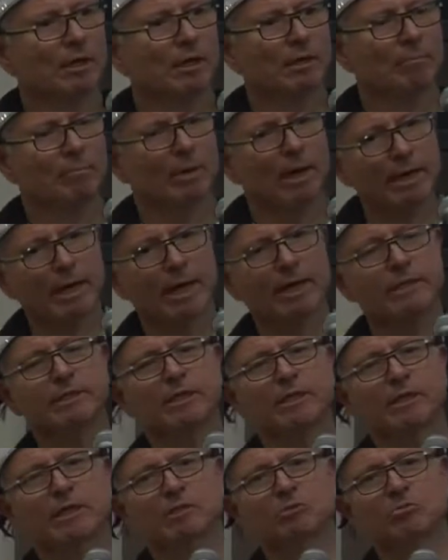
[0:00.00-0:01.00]
And my
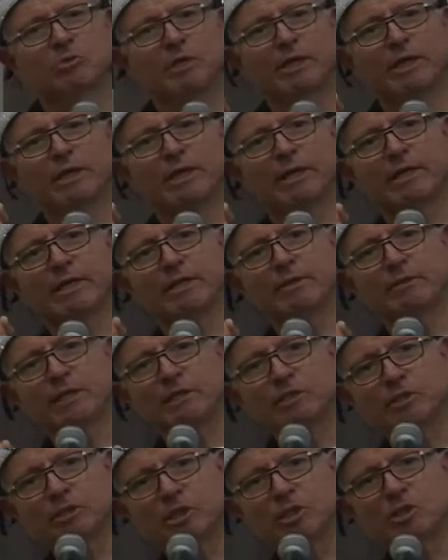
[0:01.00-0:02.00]
idea is we need an
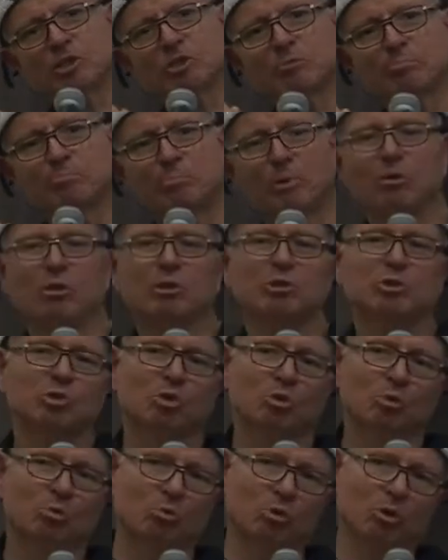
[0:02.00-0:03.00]
indigenous
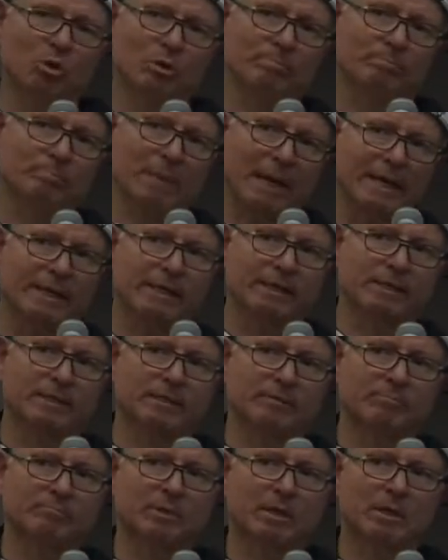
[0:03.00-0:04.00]
spiritual World
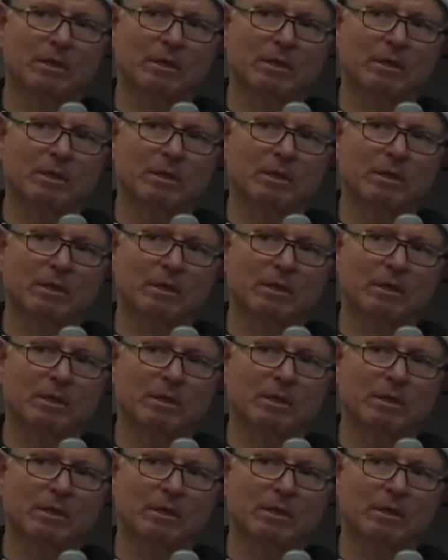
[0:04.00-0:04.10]
Bank